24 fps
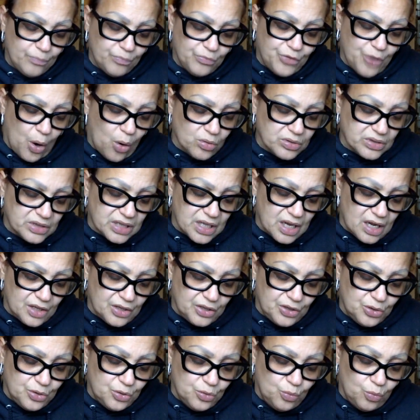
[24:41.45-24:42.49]
Don't tell
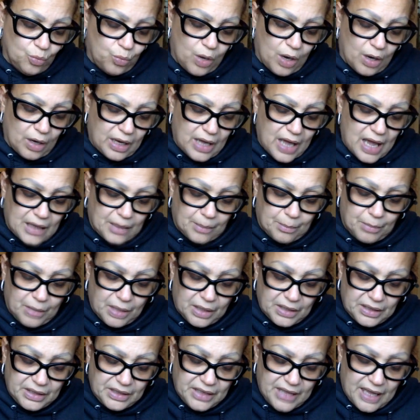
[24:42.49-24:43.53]
you what kind of
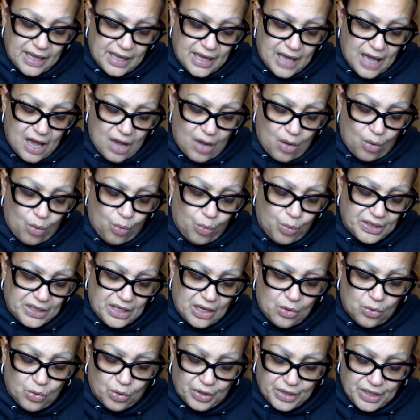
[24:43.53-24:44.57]
money they got or what
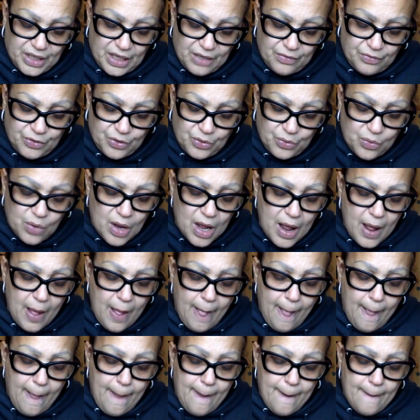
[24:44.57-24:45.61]
they're going to give you.
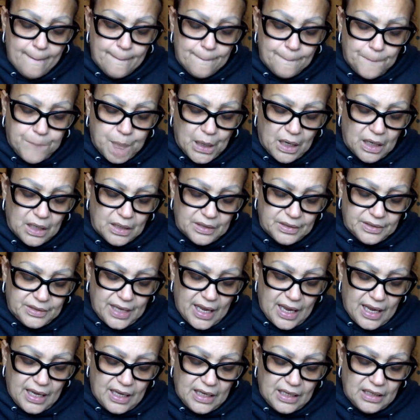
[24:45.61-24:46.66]
But
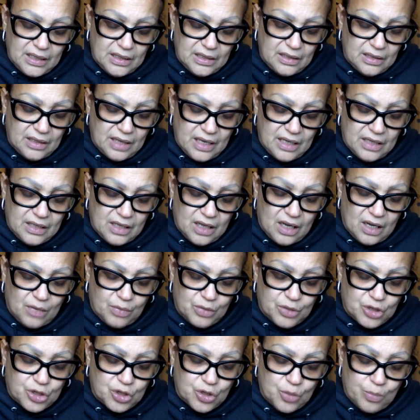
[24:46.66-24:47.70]
they in love
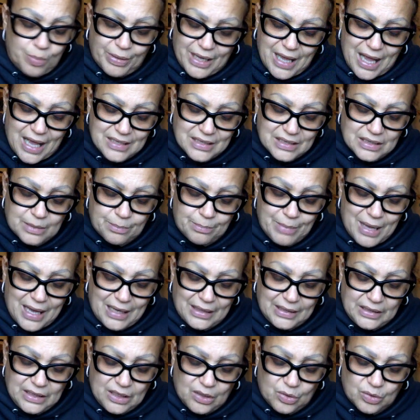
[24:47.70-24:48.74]
with you but got
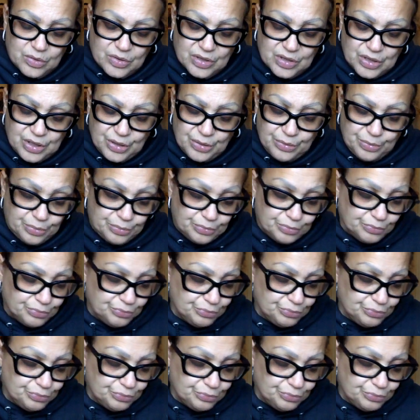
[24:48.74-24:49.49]
somebody else too.